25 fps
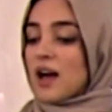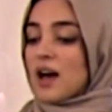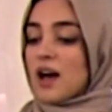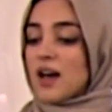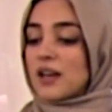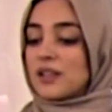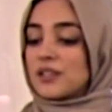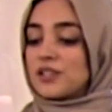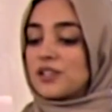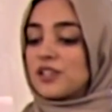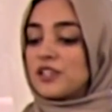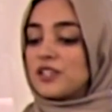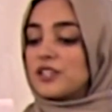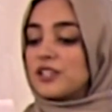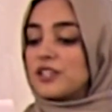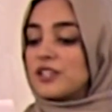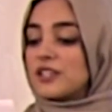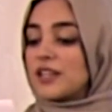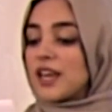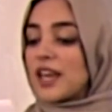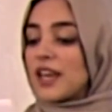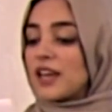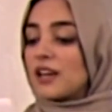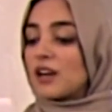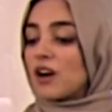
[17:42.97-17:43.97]
asked her to
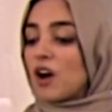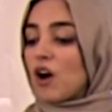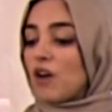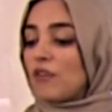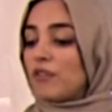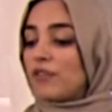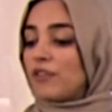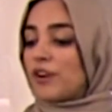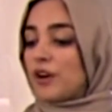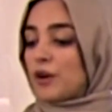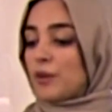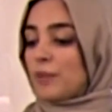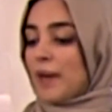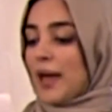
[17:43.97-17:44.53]
take off her